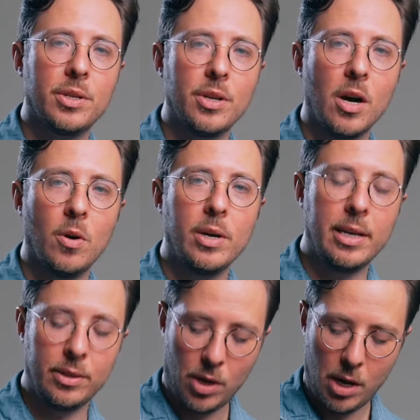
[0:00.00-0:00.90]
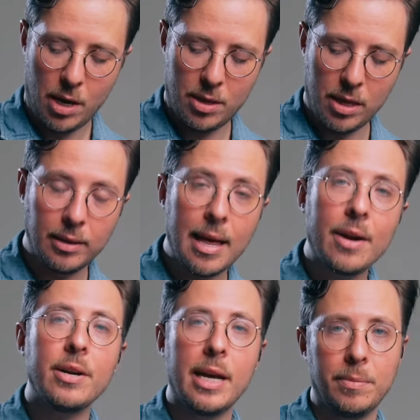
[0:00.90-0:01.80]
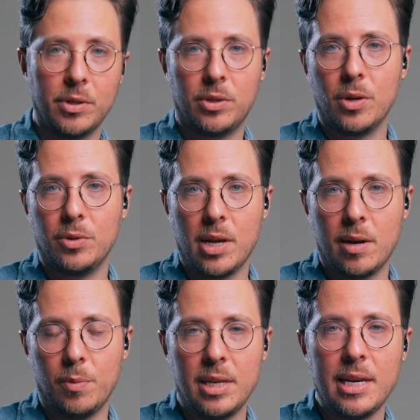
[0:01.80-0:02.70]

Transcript: to know is the letter names associated with